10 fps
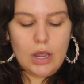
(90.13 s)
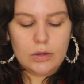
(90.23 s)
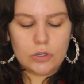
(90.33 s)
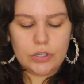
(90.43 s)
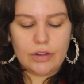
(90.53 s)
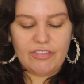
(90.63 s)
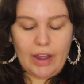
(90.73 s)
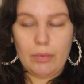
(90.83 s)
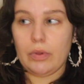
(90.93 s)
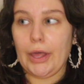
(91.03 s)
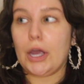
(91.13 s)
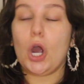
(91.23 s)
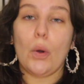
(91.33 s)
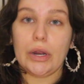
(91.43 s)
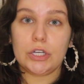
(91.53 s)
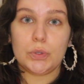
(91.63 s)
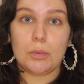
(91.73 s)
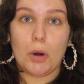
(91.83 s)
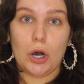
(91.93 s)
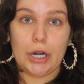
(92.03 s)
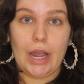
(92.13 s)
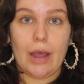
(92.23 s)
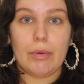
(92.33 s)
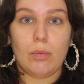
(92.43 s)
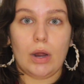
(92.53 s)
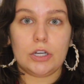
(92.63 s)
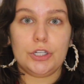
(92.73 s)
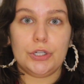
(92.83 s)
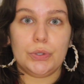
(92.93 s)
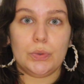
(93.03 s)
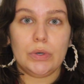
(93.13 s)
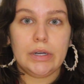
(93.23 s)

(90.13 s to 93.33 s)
especially if I were like going to a party, I would want to